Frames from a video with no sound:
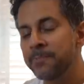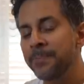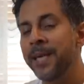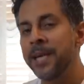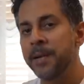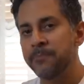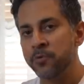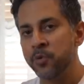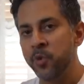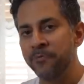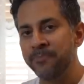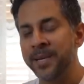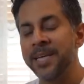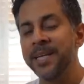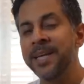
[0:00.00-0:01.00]
speed
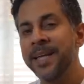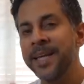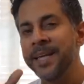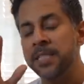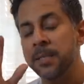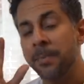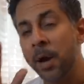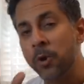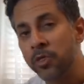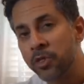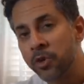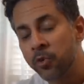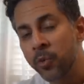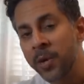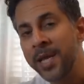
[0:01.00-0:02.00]
improvement is
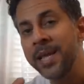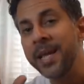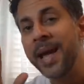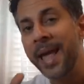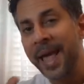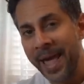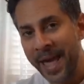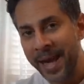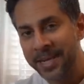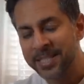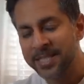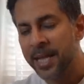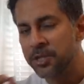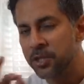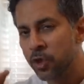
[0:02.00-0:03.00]
about
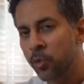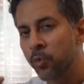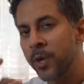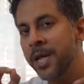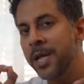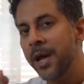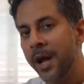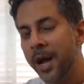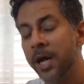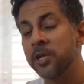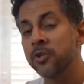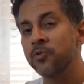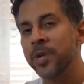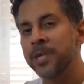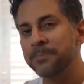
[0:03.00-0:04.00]
3x. That's
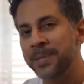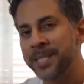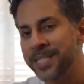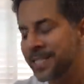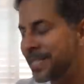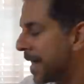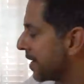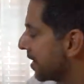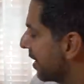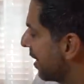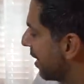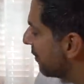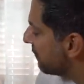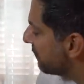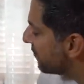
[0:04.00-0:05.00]
300%
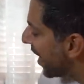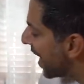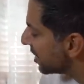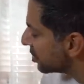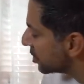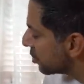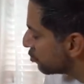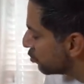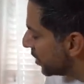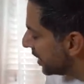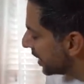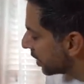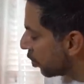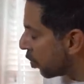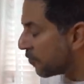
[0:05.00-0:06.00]
faster
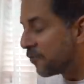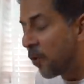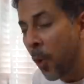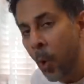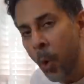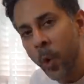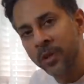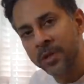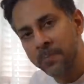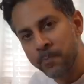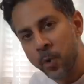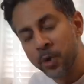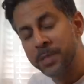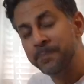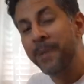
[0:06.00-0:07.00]
reading of all the
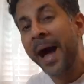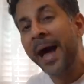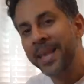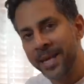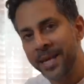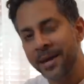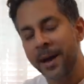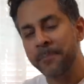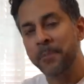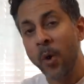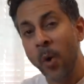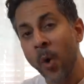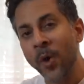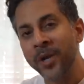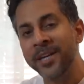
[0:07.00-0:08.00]
books piling
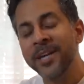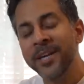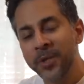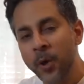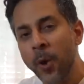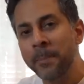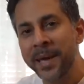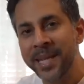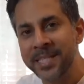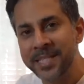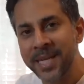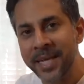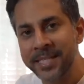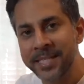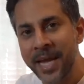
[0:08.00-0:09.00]
up on your
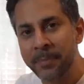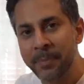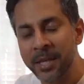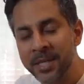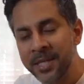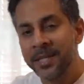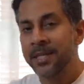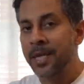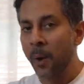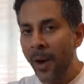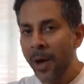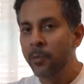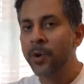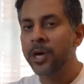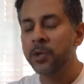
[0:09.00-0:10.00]
bedside table. Now,
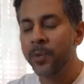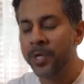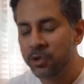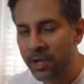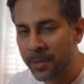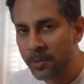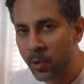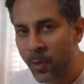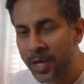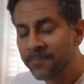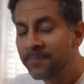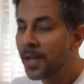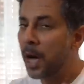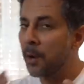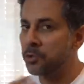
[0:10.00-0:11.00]
I worked with Jim Kwik.
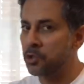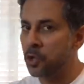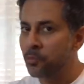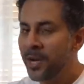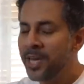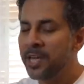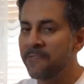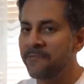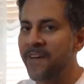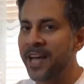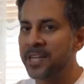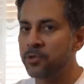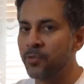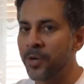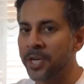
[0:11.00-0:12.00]
I was already a
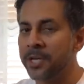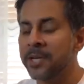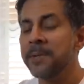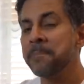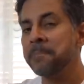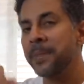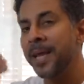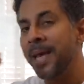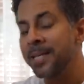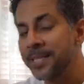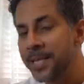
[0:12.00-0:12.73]
fast reader, but I